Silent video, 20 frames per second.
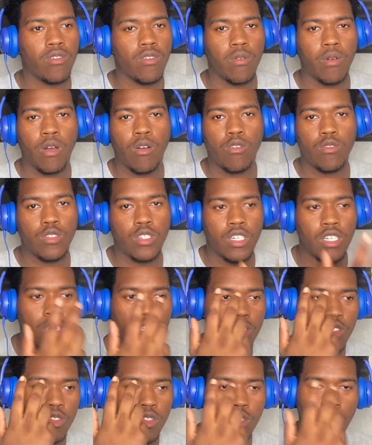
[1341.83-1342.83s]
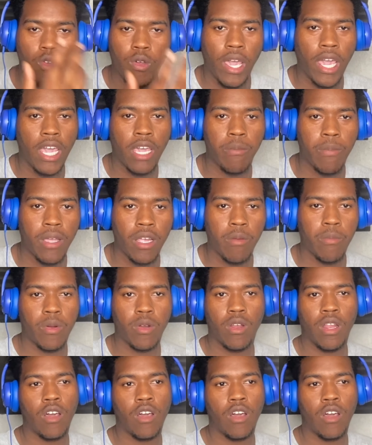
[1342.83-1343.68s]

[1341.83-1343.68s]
I don't judge no gangbanging, bro.